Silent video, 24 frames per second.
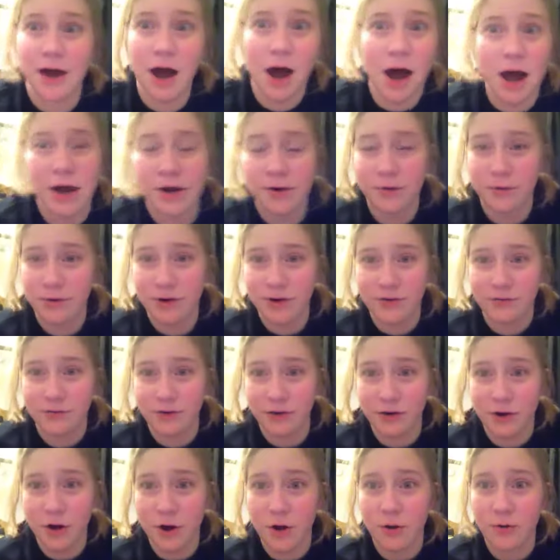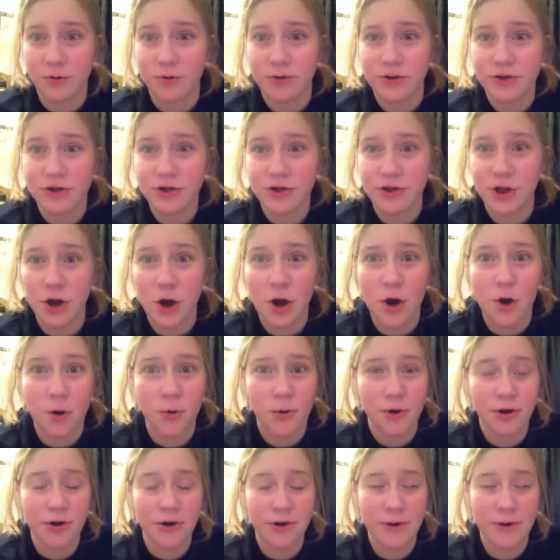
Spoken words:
I don't even know. So,